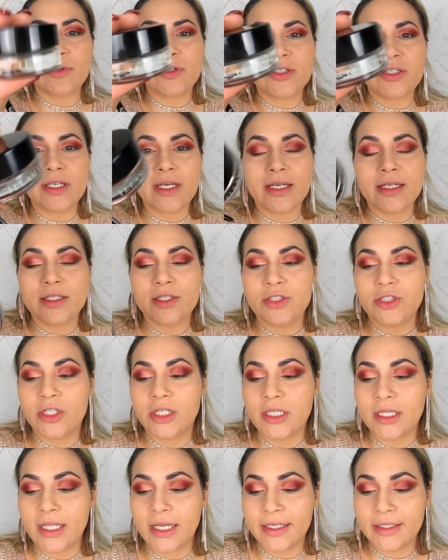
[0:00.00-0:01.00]
Precise
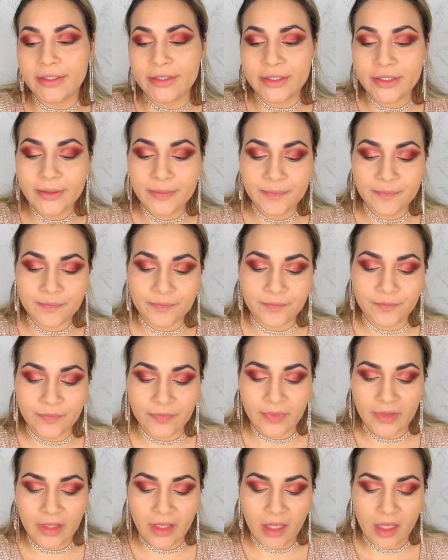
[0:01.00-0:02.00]
Gel Liner,
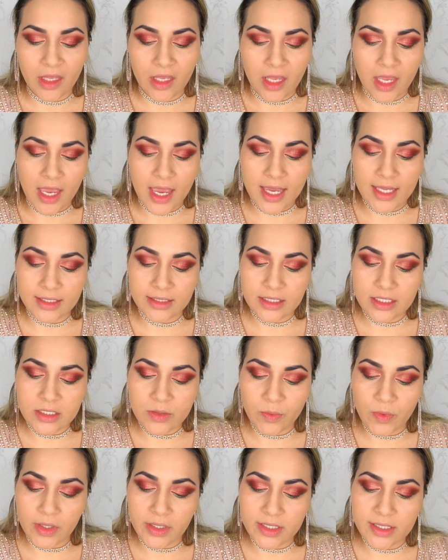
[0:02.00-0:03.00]
and
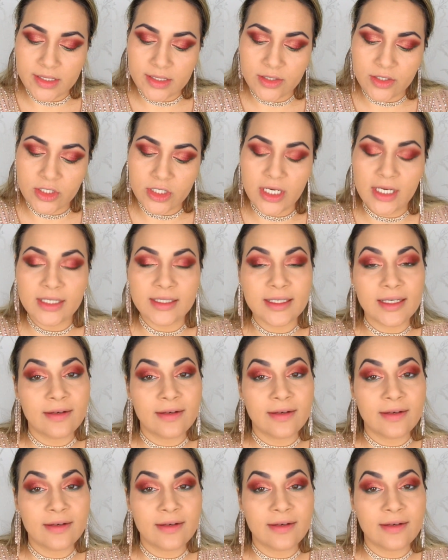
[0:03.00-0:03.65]
this one is in shade